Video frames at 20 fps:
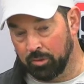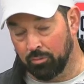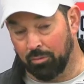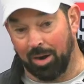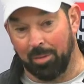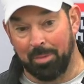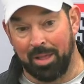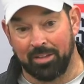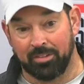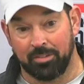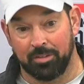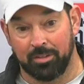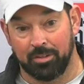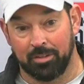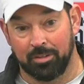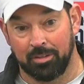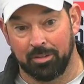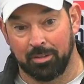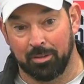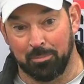Running backs?
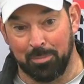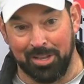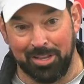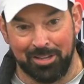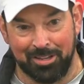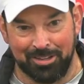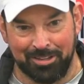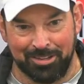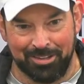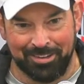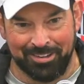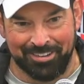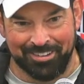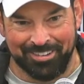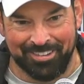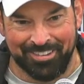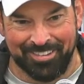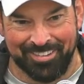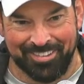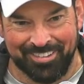Yeah. Me.
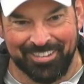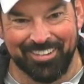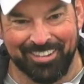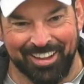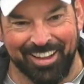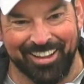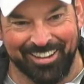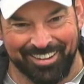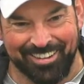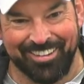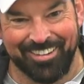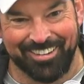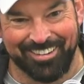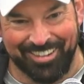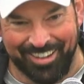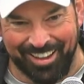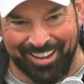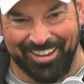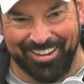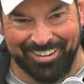Yeah.
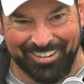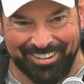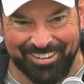Yeah.